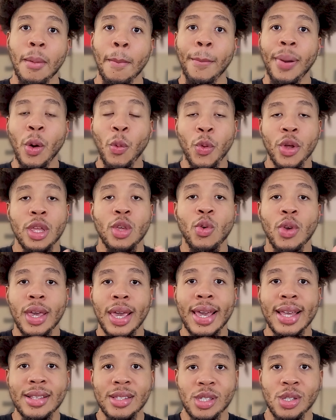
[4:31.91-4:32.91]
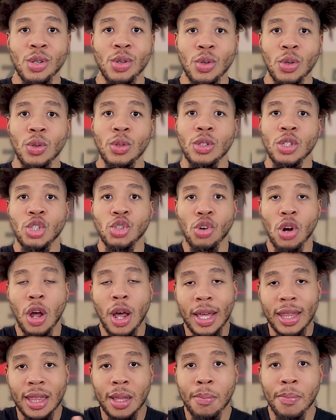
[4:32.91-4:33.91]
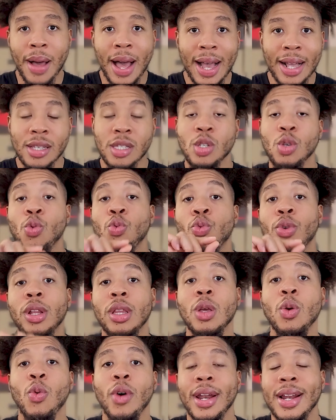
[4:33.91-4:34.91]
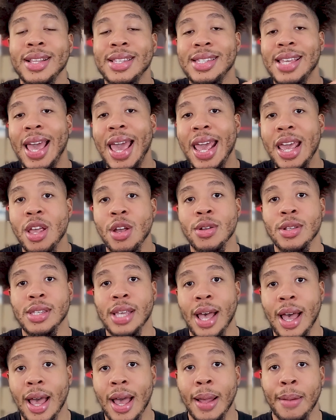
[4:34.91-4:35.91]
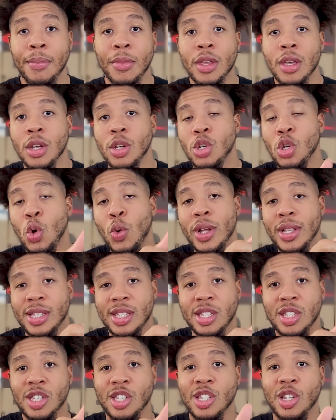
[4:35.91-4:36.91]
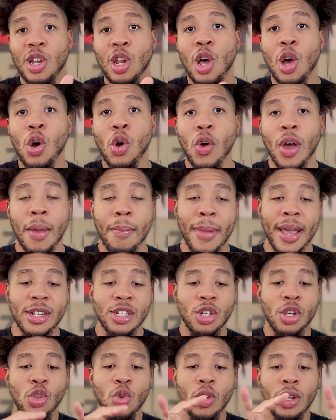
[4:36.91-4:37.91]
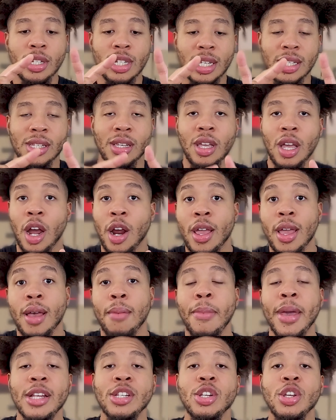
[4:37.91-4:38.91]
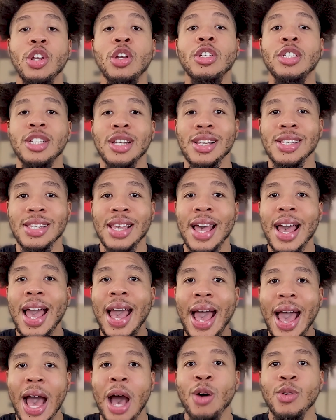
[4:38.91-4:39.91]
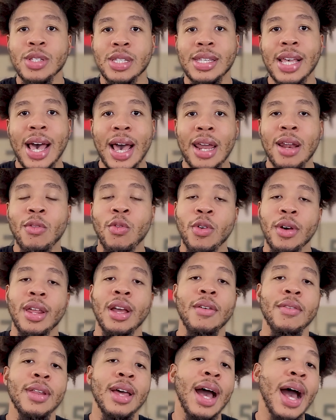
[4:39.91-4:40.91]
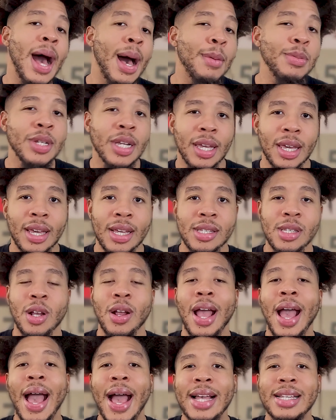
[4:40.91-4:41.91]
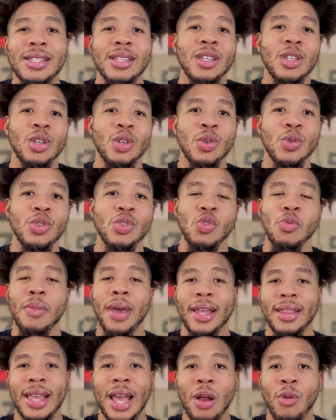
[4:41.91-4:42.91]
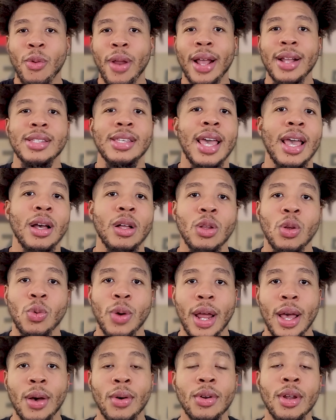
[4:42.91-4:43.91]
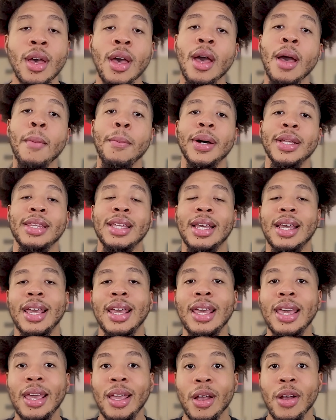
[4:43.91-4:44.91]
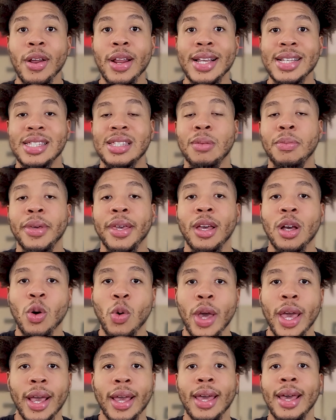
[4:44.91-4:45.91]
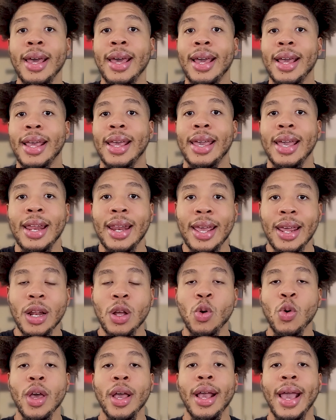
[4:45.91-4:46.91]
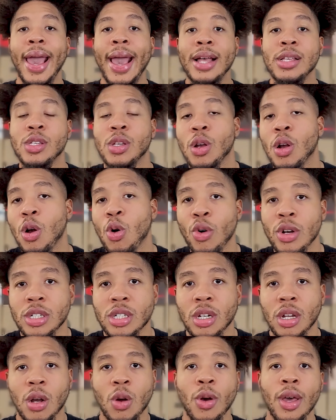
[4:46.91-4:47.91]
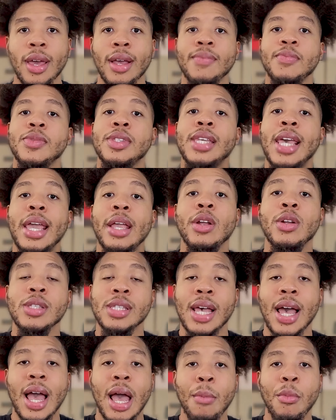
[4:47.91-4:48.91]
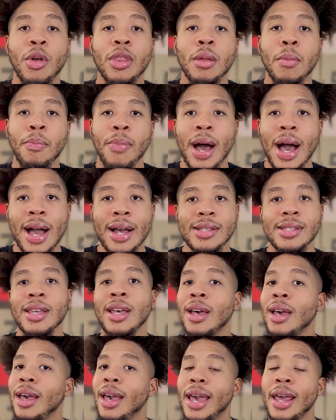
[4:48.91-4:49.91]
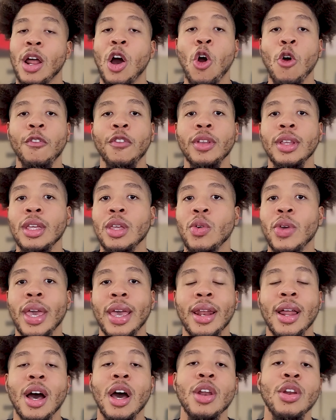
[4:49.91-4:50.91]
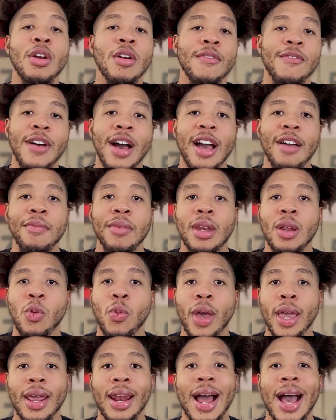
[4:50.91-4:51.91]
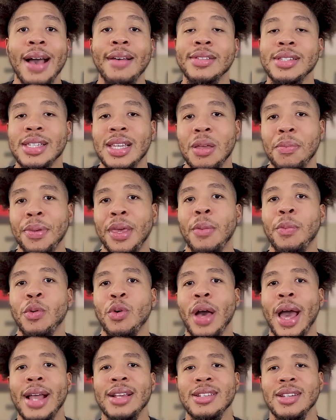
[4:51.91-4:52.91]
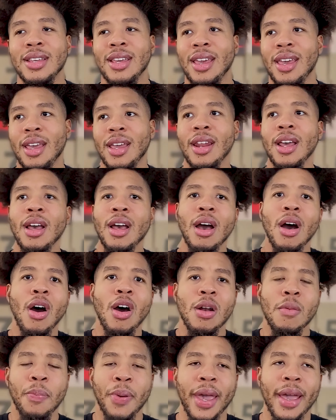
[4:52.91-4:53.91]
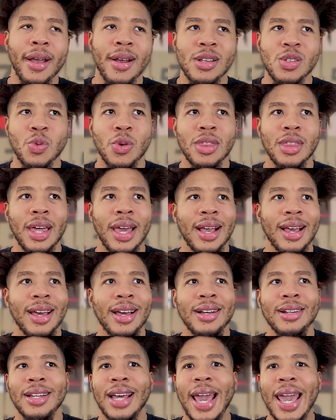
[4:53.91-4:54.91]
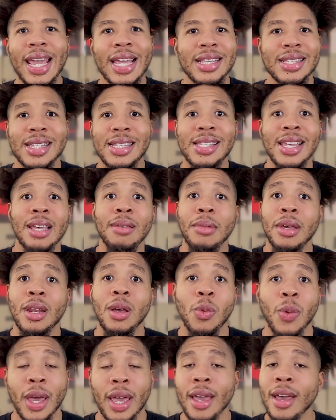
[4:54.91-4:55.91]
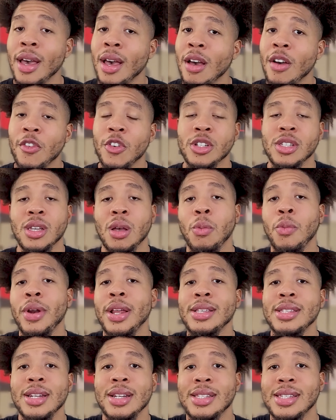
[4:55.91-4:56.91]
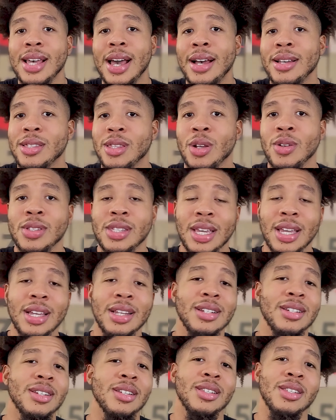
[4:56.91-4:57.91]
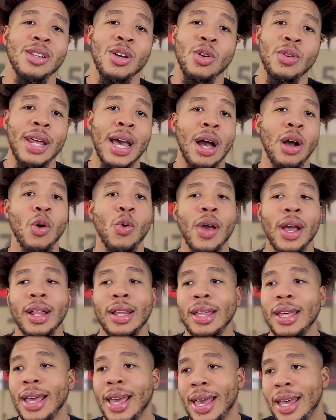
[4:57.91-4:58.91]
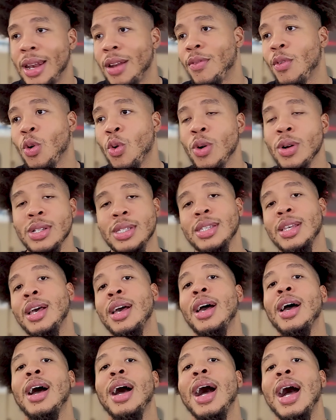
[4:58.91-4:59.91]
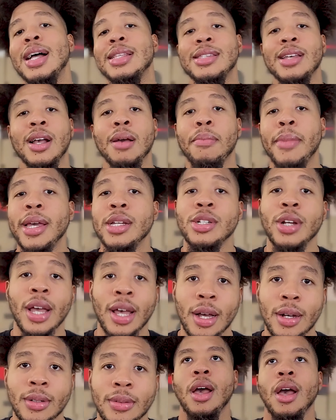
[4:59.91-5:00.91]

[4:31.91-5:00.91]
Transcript: But when you get to drawing the box, you really want to take your time. Do it slow and make sure you just you're just outside of whatever the object is they're asking you to make that rectangle around. But the key here is to be quick, get in quick, answer your question quick, take your time on the box, and hopefully you get under a 5-minute wait. I've seen people actually hit on pairs with like a 8 to 10 minute wait. For some reason, the size 13s just sold out quickly, and of course, I took a major L.